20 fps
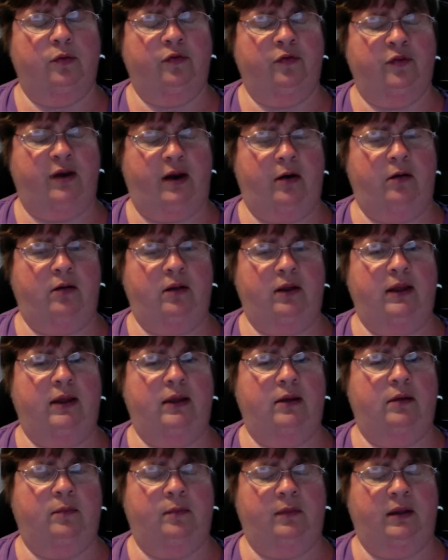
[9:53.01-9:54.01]
fairly
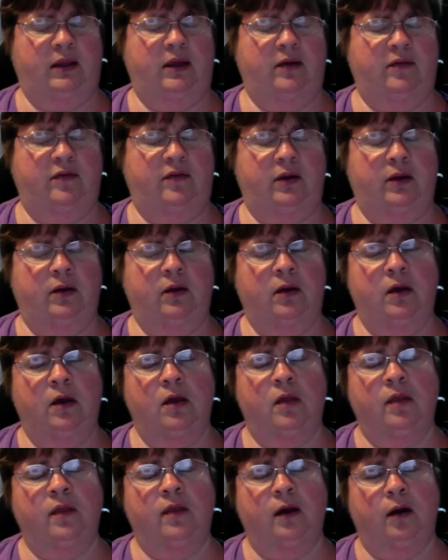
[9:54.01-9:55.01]
and be given
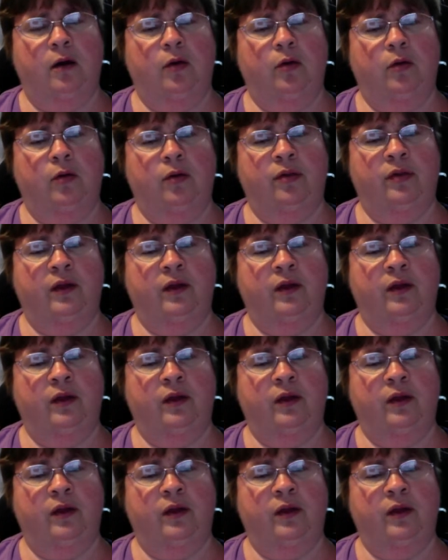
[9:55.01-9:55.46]
their